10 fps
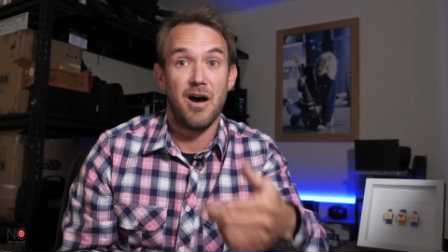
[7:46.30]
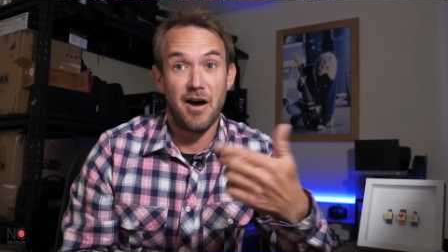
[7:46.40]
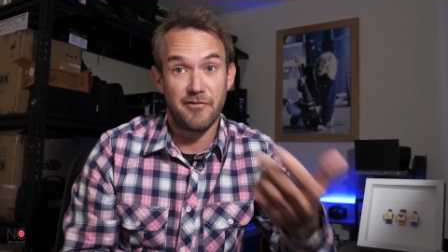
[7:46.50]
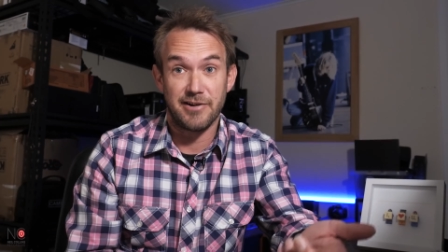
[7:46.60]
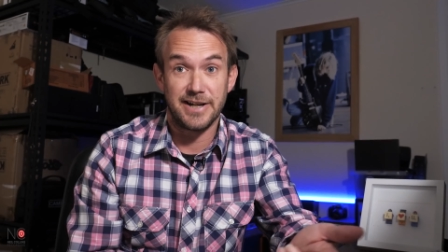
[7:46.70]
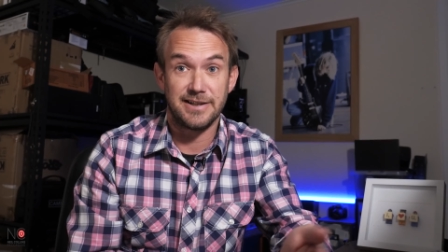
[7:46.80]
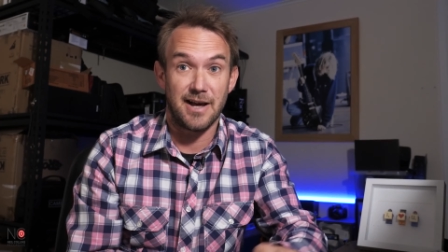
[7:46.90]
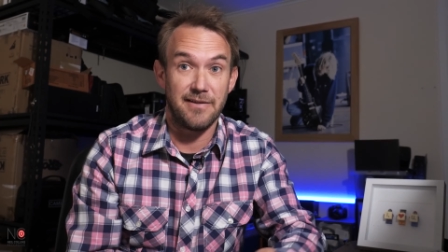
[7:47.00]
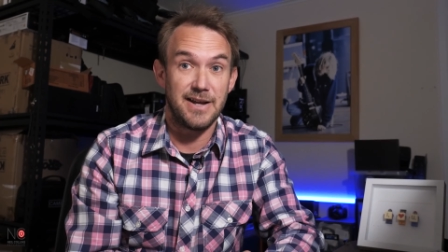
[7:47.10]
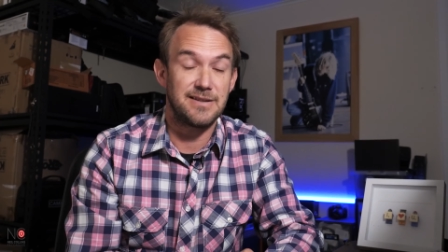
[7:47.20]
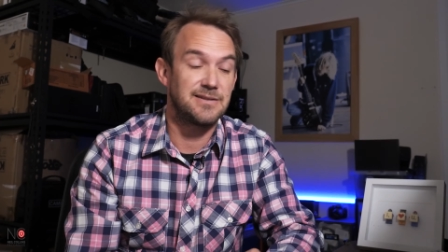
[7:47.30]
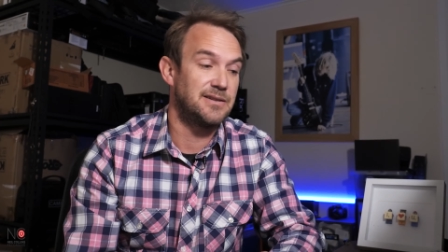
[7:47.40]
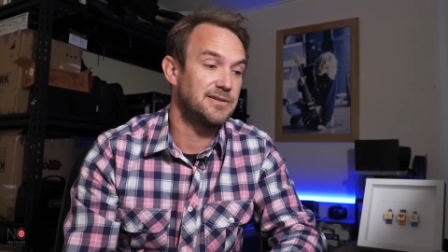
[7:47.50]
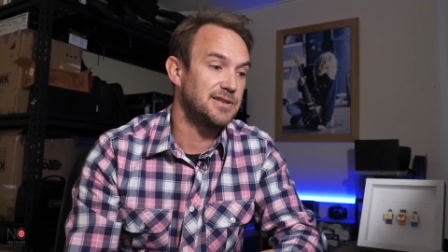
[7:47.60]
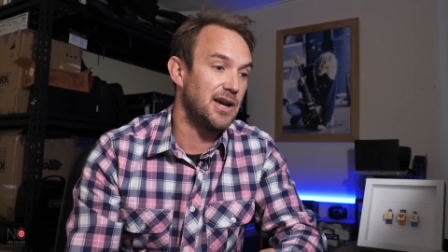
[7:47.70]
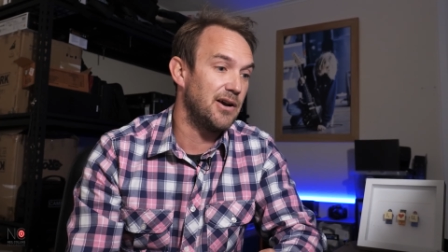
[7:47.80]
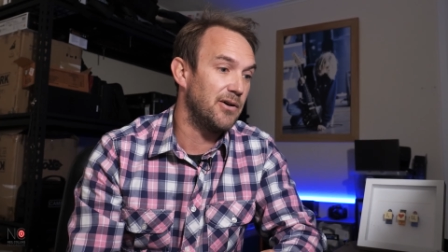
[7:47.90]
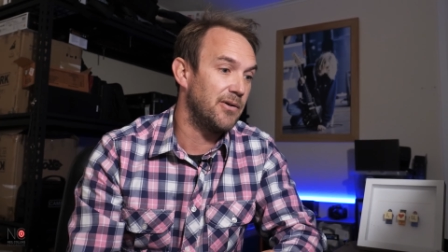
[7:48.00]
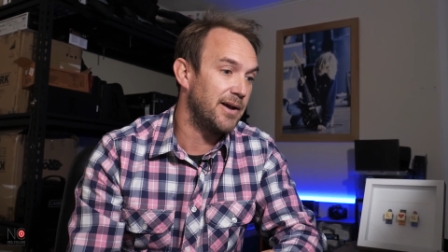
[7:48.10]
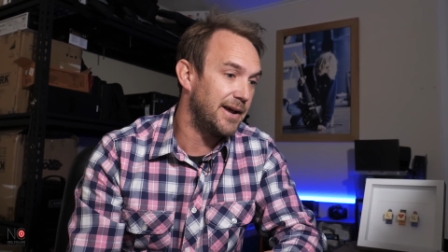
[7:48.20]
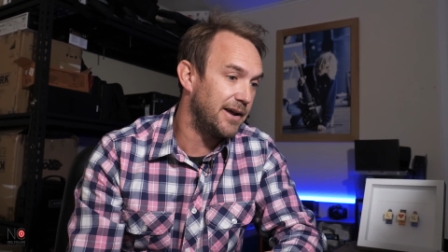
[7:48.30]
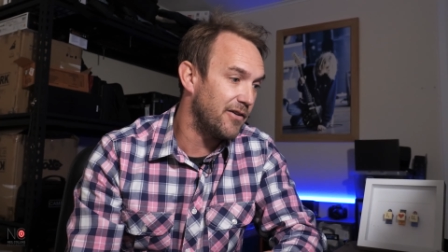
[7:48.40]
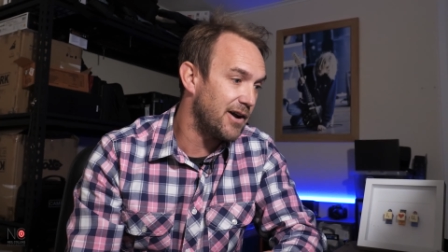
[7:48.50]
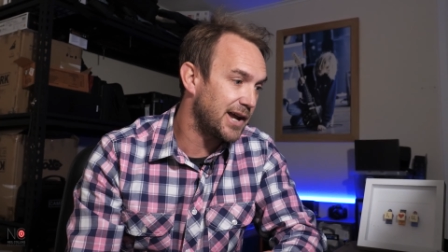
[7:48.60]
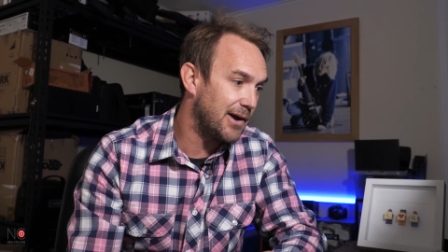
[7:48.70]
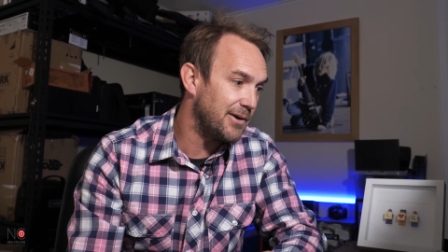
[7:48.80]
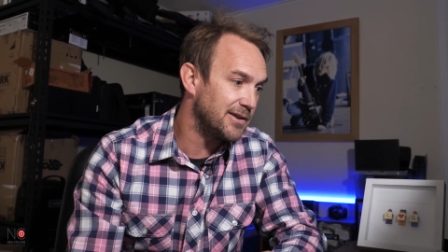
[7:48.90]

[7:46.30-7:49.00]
I've already done this, so if I go